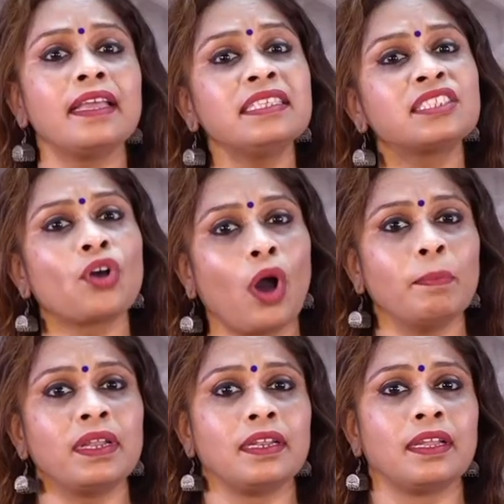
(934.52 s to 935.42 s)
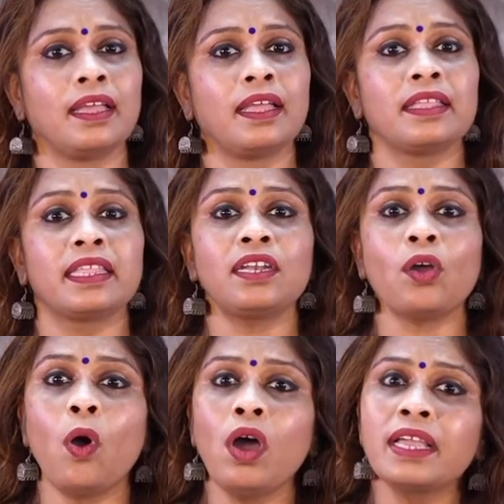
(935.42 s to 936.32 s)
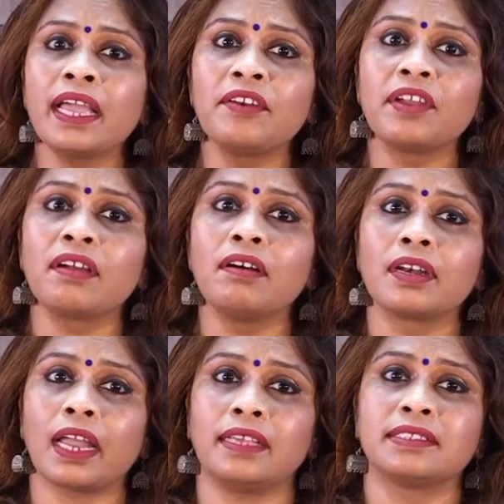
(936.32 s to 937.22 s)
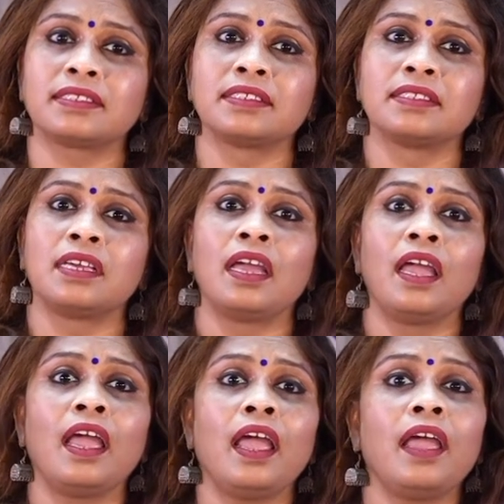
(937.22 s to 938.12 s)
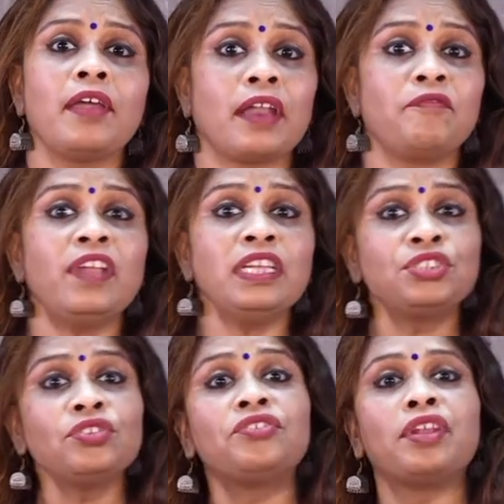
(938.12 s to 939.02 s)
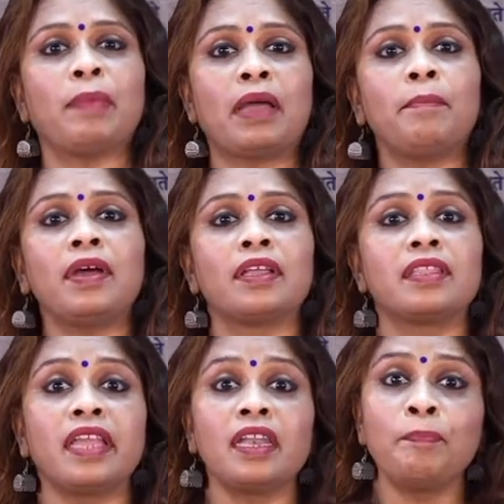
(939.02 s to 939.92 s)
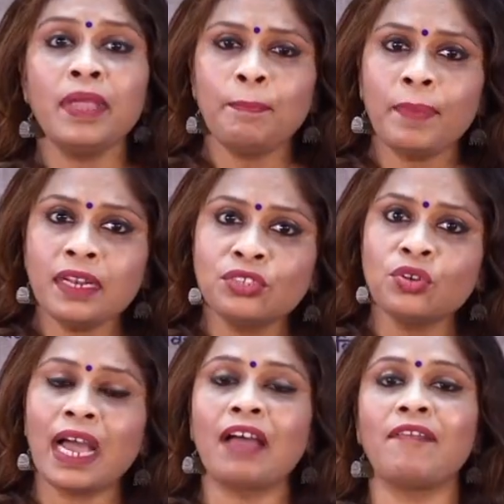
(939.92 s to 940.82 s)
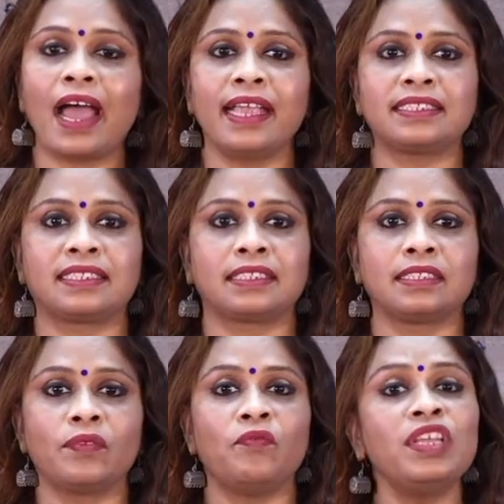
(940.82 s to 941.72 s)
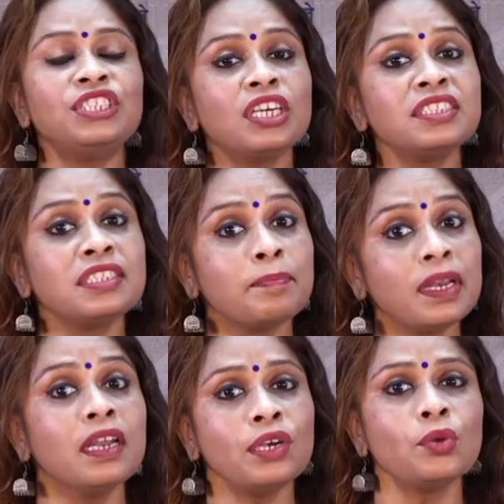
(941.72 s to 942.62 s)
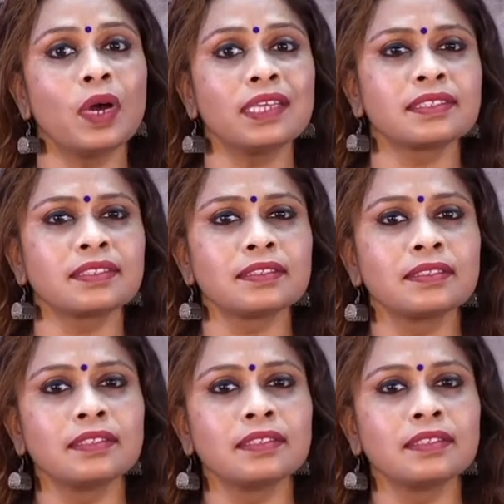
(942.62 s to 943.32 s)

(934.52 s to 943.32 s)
is common, that all can recognize. And we should remember that people too have eyes which are similar to us.